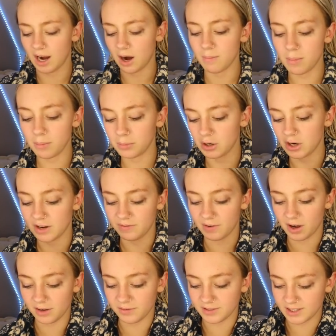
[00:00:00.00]
can't remember if
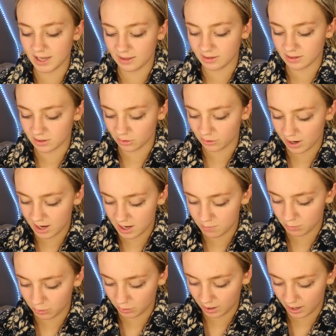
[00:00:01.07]
I've said this already,
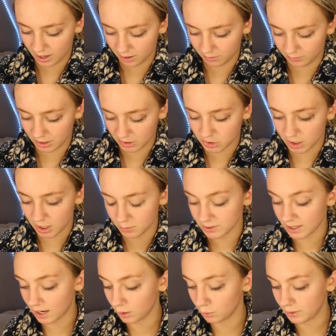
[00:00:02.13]
but yesterday was
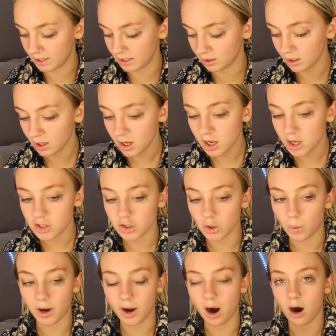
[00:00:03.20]
Halloween,
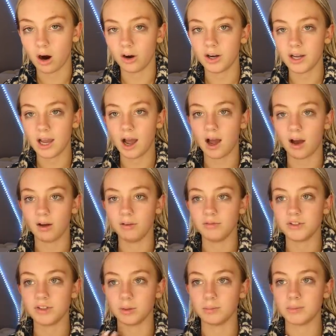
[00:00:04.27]
so I already have
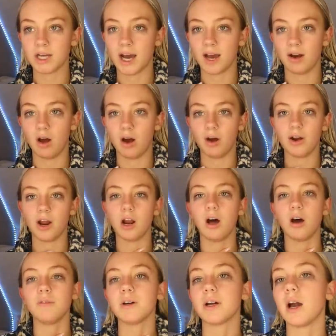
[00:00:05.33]
some tan on. A
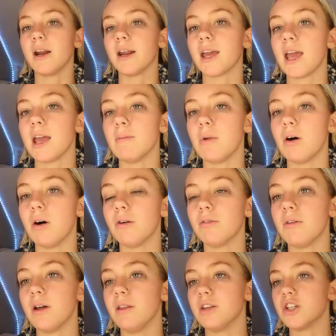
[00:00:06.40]
lot of it kind of came
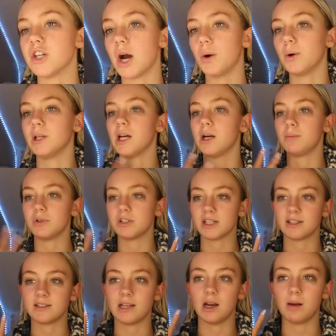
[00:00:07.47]
off in the shower there, but it's,
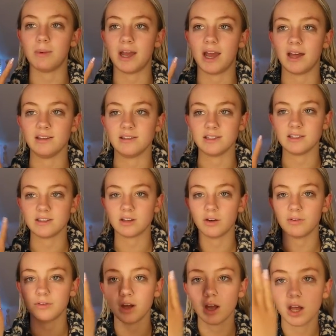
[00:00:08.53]
like, still on my hands and
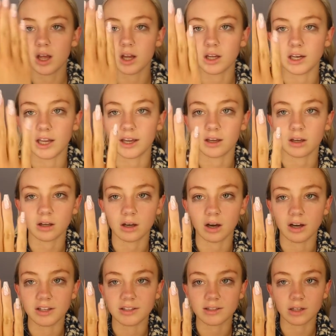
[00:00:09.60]
stuff. Like,
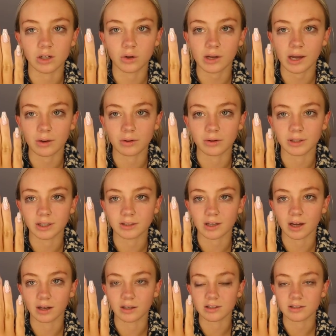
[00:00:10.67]
guys, look how good that
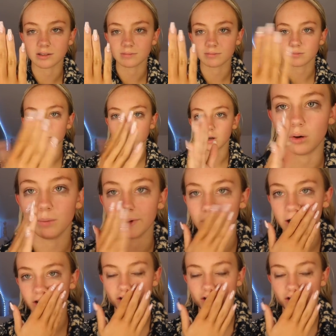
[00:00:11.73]
tan is. Oh my god, I